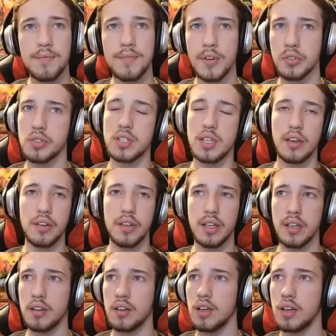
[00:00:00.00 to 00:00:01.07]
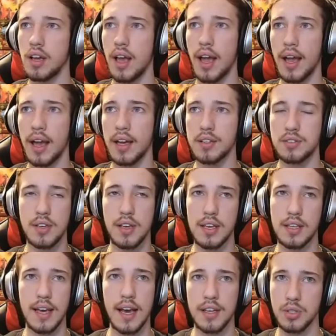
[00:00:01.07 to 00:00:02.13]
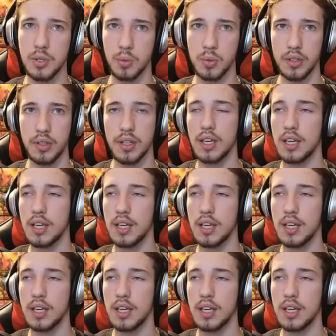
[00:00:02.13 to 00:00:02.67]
versatility as a caster would.